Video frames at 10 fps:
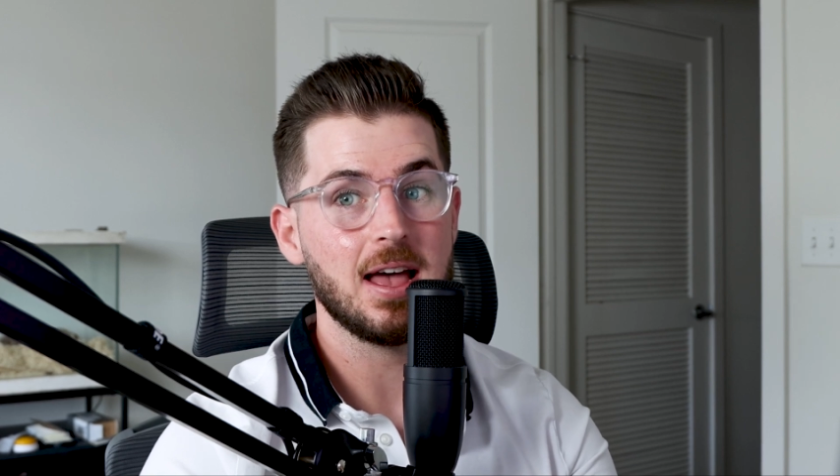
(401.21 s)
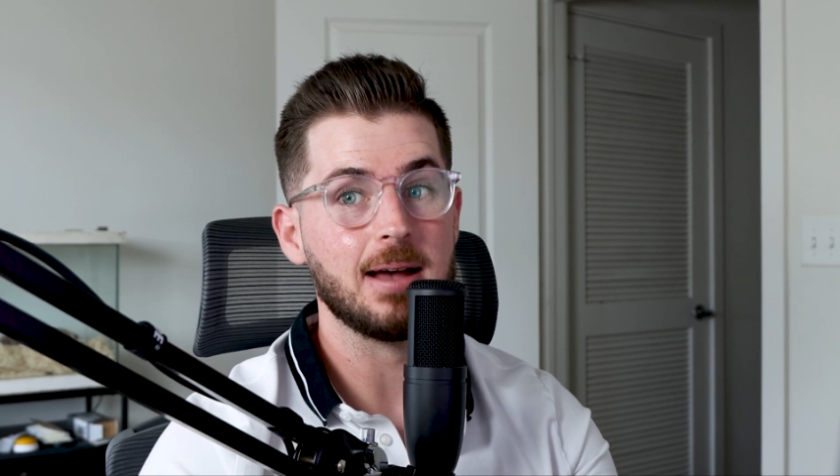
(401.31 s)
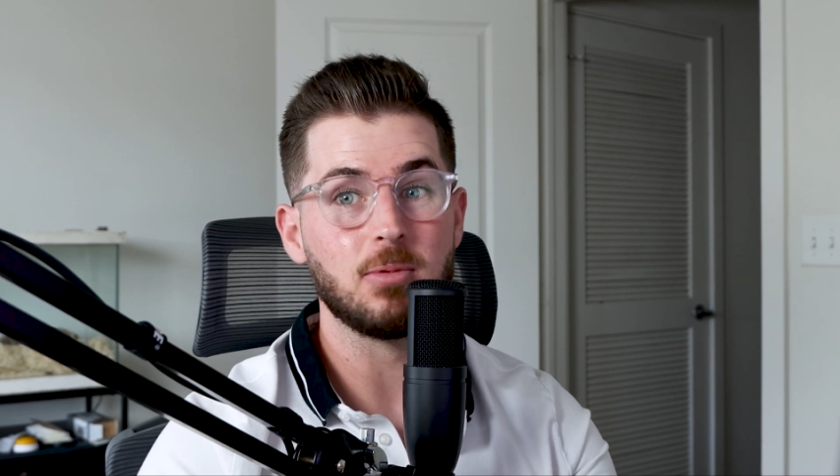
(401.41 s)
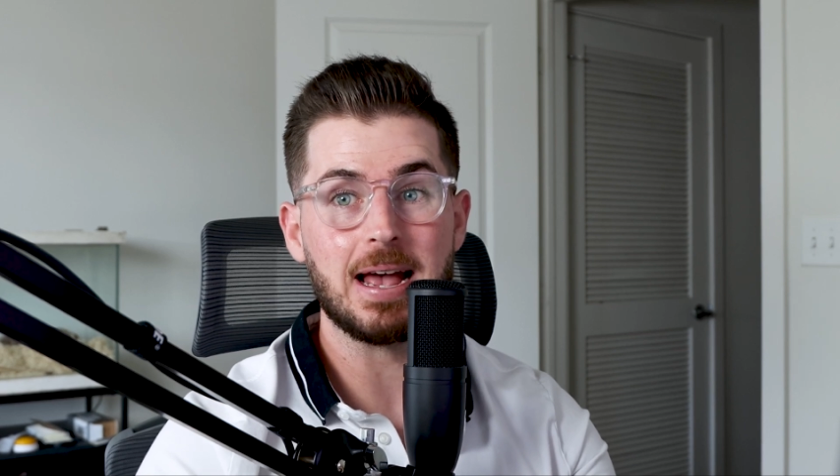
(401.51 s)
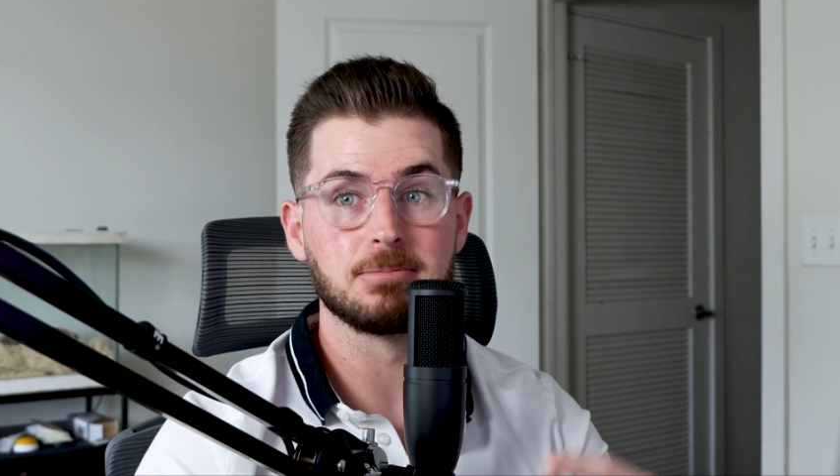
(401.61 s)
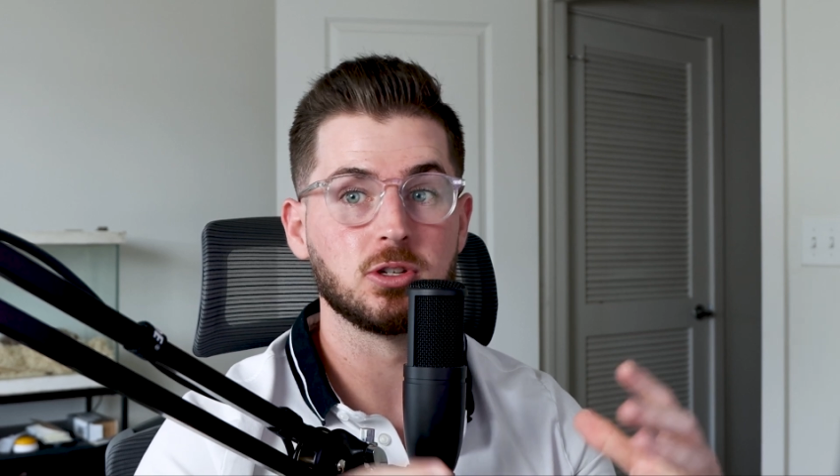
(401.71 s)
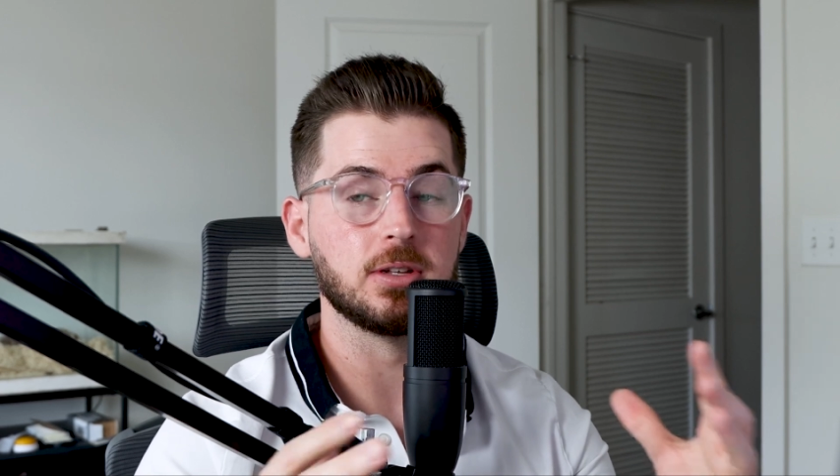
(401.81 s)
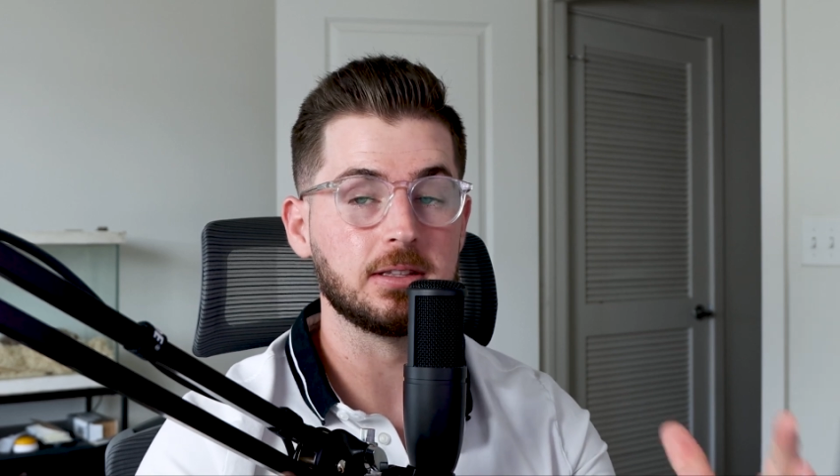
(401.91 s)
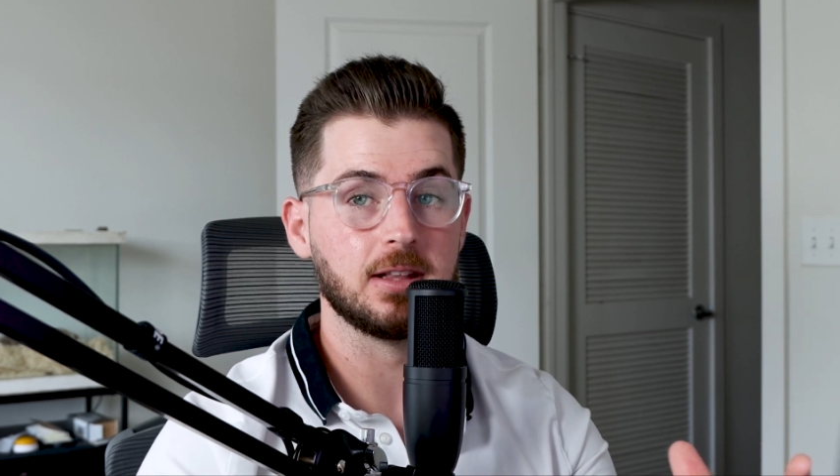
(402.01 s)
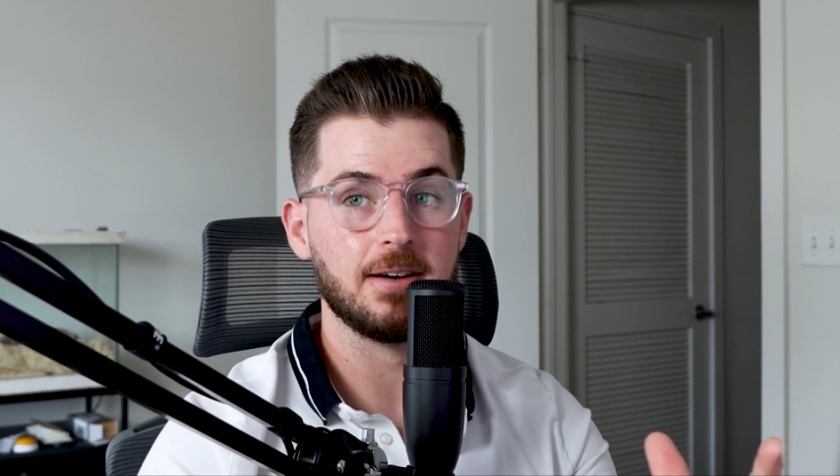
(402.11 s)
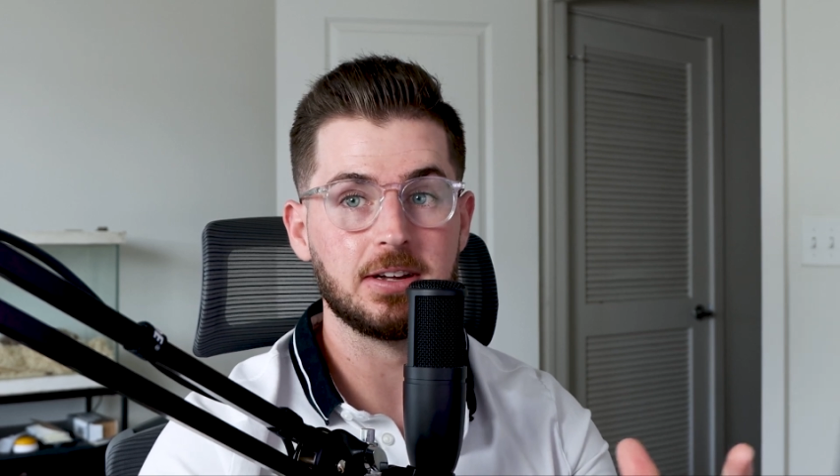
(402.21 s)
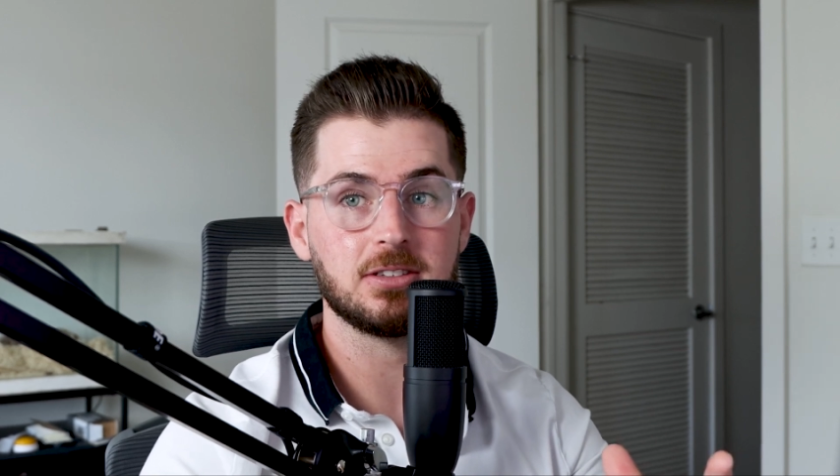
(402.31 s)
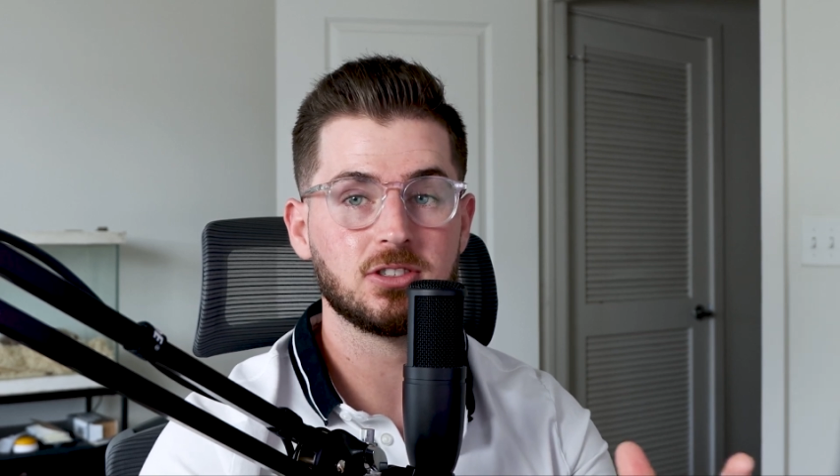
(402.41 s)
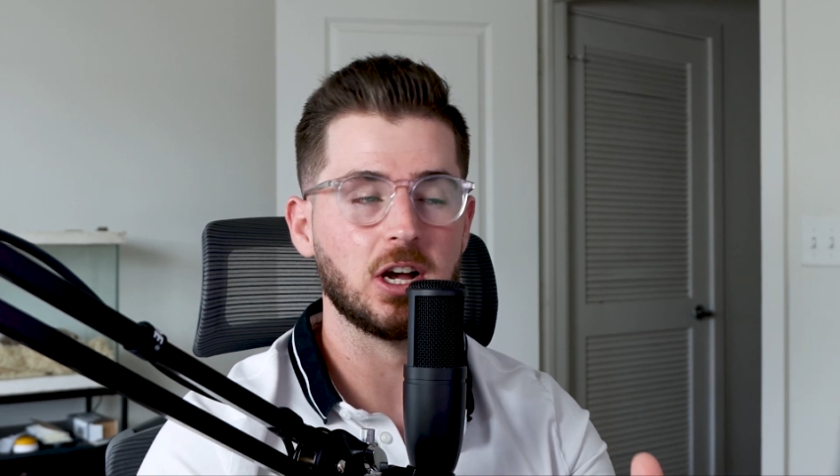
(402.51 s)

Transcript: and we absolutely love it.